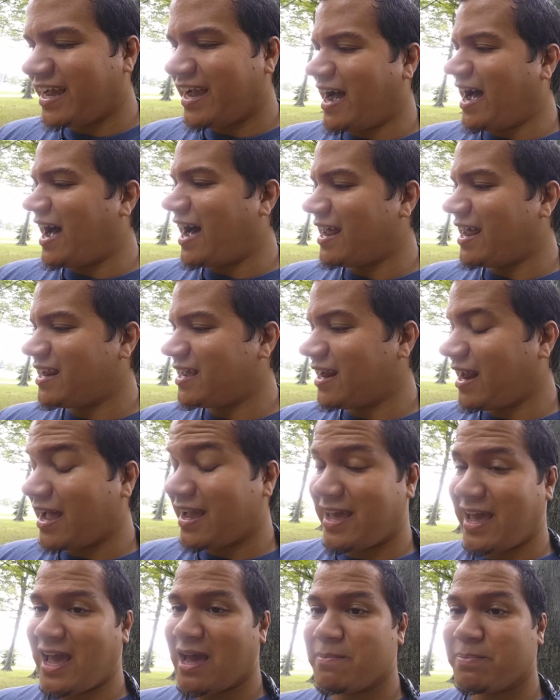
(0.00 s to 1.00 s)
got it. I
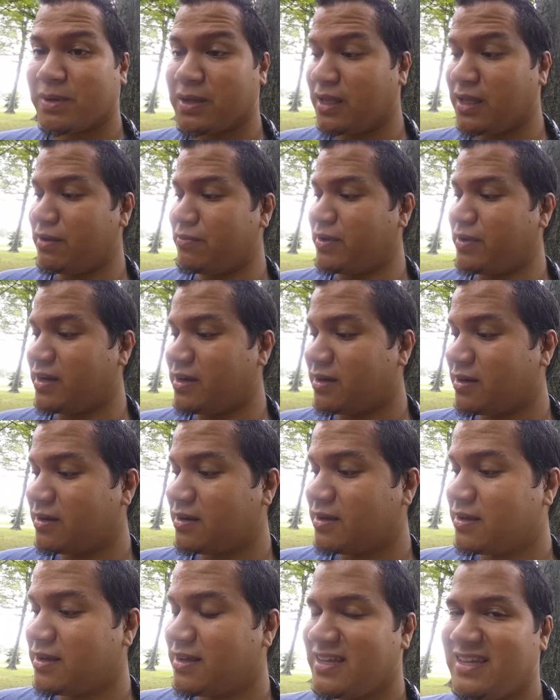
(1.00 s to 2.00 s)
can't believe it.
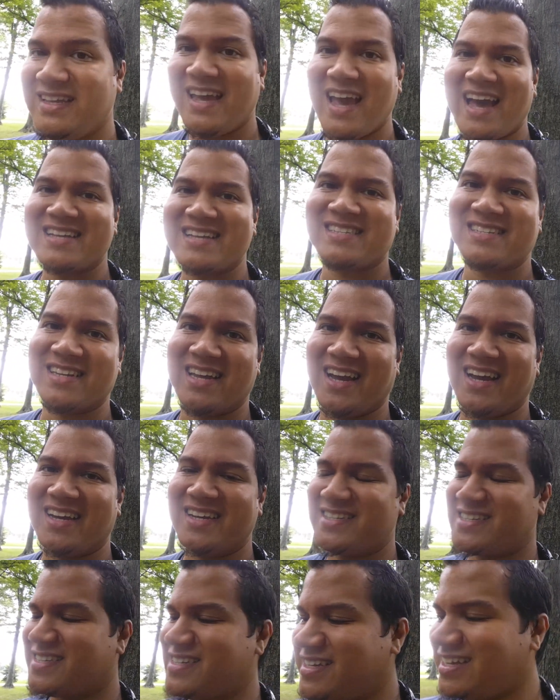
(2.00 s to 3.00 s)
Yes,
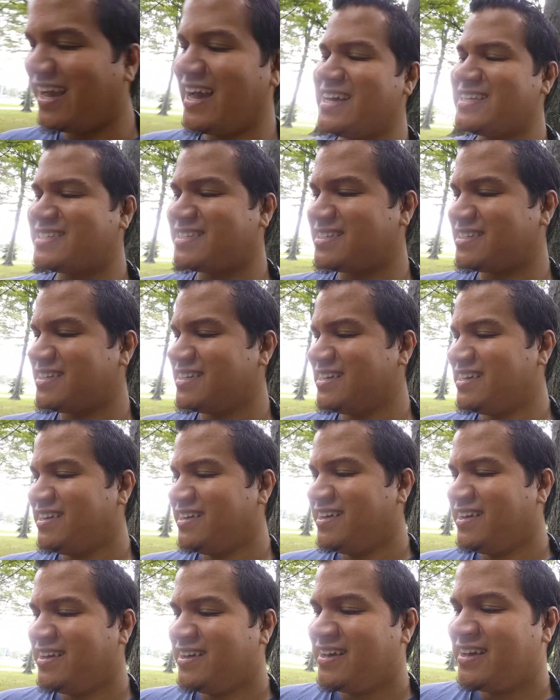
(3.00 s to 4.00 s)
guys, yes.
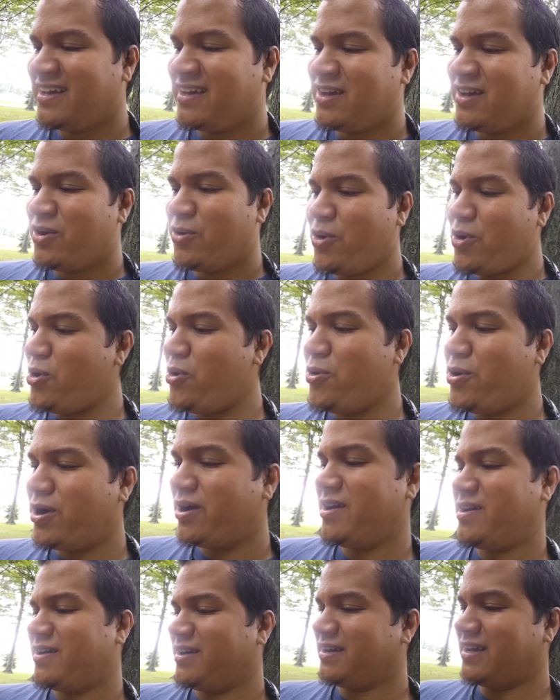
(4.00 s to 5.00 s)
Woo!
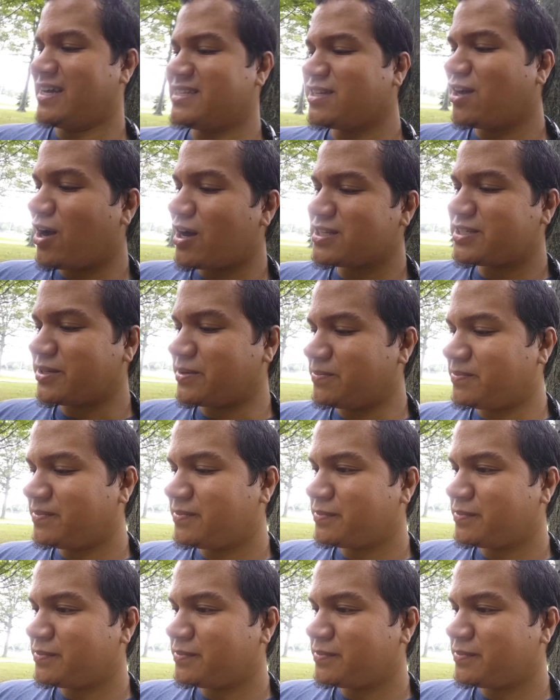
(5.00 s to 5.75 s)
that's awesome.